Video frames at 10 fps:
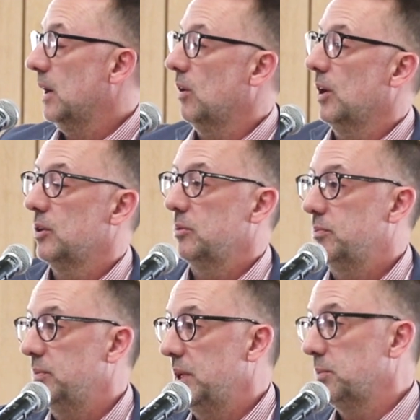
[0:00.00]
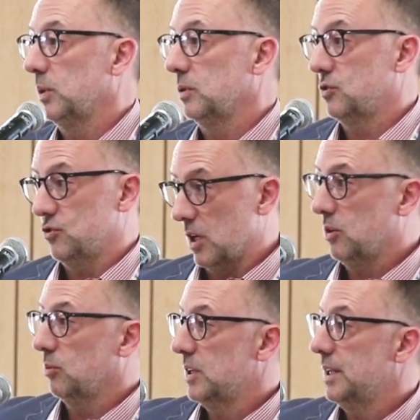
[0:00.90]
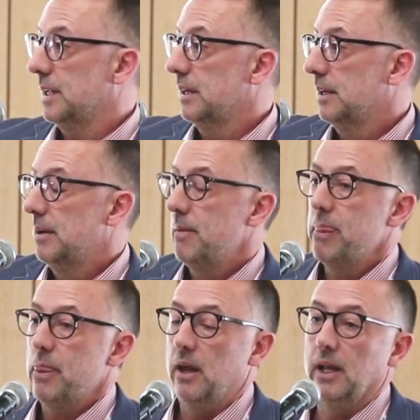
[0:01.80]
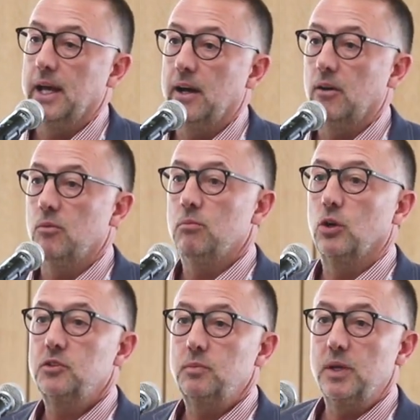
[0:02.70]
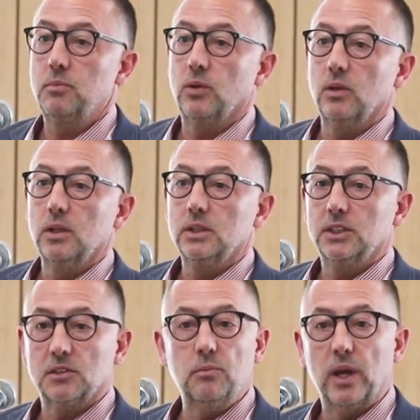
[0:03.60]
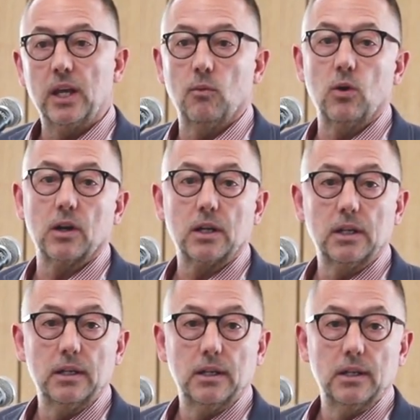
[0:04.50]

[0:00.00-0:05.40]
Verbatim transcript: how other people struggle with it and how most people just make it work.